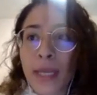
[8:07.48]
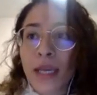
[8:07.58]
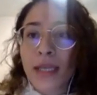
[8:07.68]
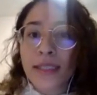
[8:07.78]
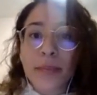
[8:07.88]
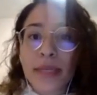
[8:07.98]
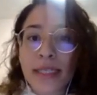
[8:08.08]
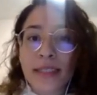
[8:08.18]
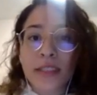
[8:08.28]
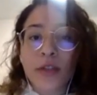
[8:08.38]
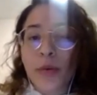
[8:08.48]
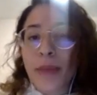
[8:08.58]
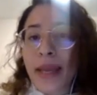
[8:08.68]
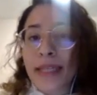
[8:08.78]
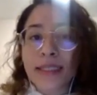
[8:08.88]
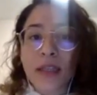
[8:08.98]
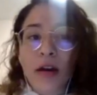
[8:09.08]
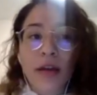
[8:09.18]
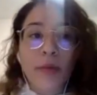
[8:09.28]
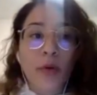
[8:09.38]
stability or balance
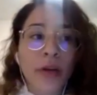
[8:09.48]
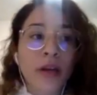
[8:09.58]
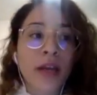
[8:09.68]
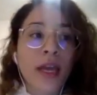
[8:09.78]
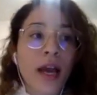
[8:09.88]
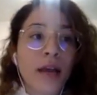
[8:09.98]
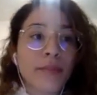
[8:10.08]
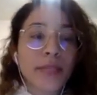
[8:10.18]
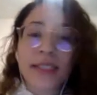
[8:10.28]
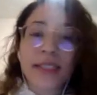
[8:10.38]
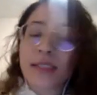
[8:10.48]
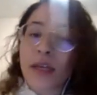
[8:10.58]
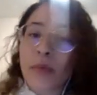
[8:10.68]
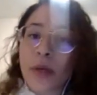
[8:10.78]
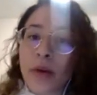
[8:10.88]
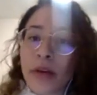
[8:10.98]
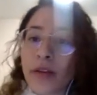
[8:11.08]
time, or tasks that require the